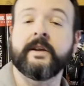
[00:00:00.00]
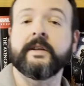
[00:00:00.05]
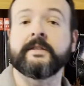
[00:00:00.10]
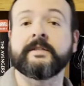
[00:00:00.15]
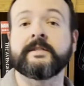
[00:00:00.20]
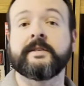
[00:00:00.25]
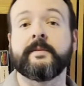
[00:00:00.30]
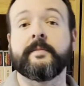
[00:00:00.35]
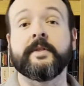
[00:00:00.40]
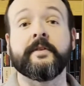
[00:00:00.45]
at
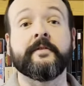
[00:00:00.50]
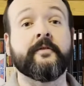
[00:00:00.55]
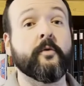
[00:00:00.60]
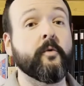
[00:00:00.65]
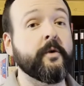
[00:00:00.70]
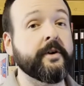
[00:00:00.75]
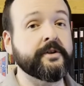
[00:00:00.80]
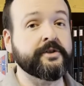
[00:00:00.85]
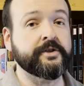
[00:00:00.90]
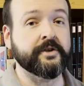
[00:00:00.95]
some of the
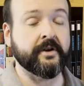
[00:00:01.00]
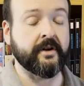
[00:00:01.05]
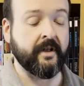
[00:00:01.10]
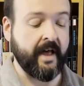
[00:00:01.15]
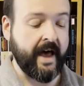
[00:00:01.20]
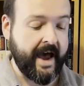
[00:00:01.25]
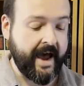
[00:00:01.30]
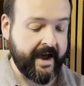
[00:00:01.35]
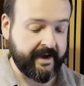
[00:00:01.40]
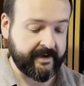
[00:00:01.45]
Voyager
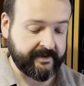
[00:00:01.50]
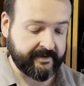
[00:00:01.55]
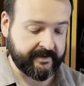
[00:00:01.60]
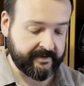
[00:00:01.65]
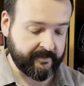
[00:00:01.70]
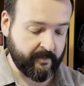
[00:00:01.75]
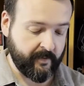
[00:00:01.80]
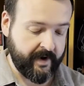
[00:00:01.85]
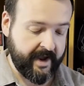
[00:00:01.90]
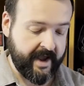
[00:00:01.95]

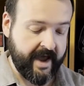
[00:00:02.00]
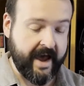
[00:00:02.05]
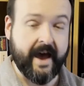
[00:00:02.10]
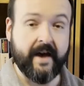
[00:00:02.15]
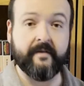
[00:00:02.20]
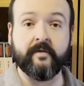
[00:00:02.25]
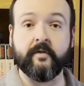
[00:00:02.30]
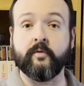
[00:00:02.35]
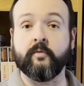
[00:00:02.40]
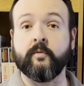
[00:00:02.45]
class. We
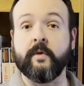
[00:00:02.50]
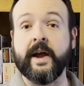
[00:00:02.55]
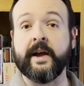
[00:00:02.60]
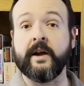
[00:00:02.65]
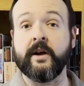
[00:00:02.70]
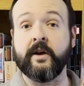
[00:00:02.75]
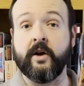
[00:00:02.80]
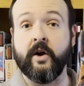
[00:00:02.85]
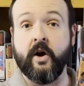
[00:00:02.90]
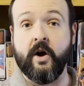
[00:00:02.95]
have
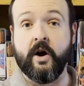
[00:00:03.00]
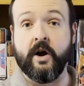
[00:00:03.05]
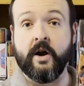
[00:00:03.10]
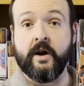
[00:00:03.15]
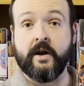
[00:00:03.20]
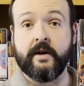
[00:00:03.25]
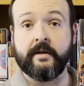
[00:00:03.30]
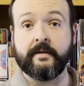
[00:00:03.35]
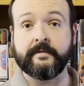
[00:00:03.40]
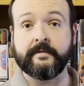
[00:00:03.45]
Wreck-Gar.